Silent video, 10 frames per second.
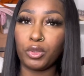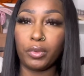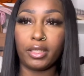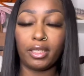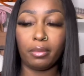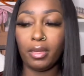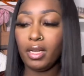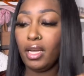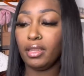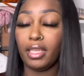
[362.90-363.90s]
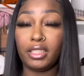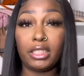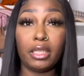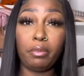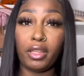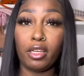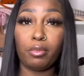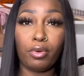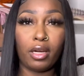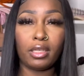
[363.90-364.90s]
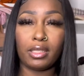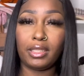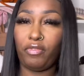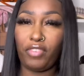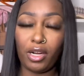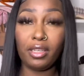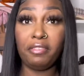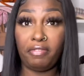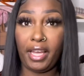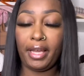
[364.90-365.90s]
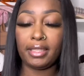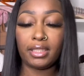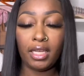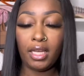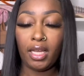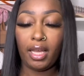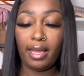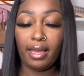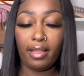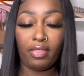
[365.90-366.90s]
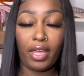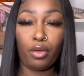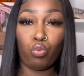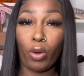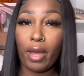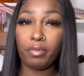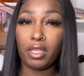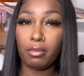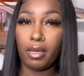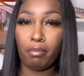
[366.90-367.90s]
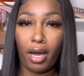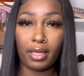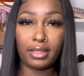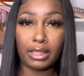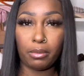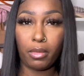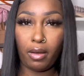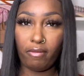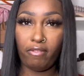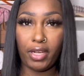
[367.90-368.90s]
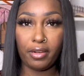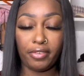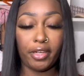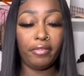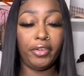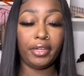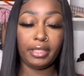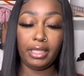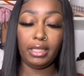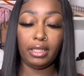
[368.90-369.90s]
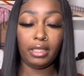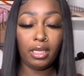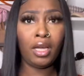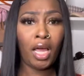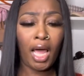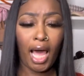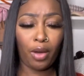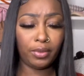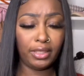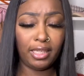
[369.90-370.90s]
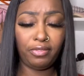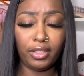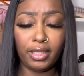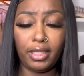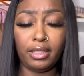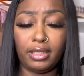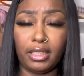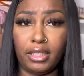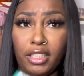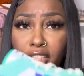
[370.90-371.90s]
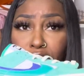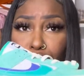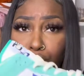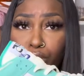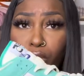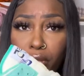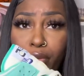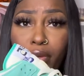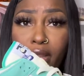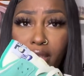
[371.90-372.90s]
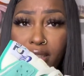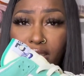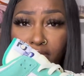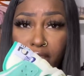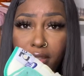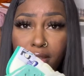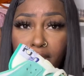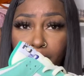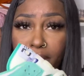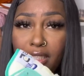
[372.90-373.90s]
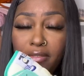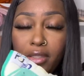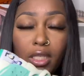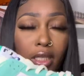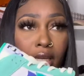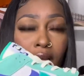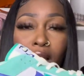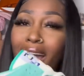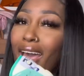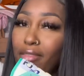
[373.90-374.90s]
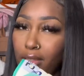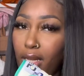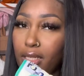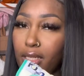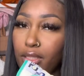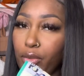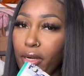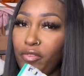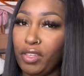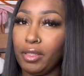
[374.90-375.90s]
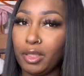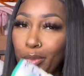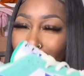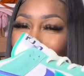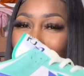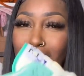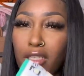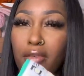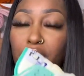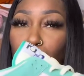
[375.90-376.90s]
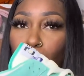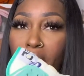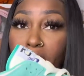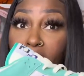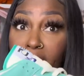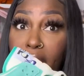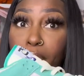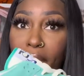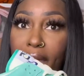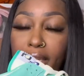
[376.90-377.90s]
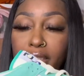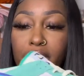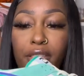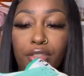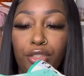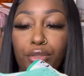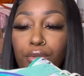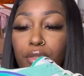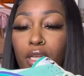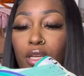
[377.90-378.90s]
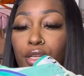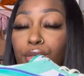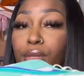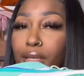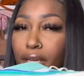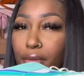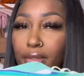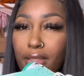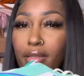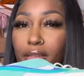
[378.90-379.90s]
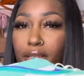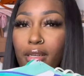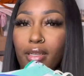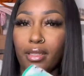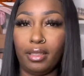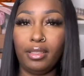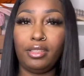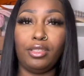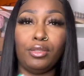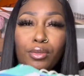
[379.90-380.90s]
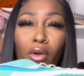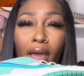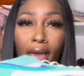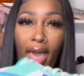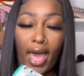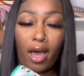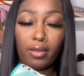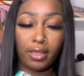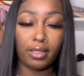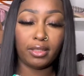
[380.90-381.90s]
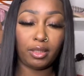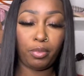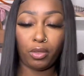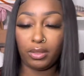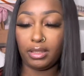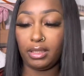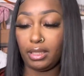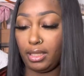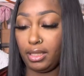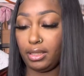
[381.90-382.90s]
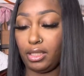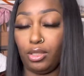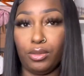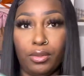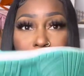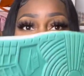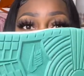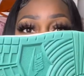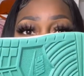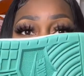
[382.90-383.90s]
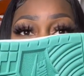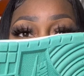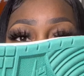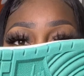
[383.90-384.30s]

with them. They ship their products fairly fast, and they wrap them and box them very, very, very neatly. I would definitely suggest you work with this vendor specifically. I have a lot of other great vendors, but I just love the way they package their shoes. You can guarantee that they're gonna get to you how they're supposed to get to you. And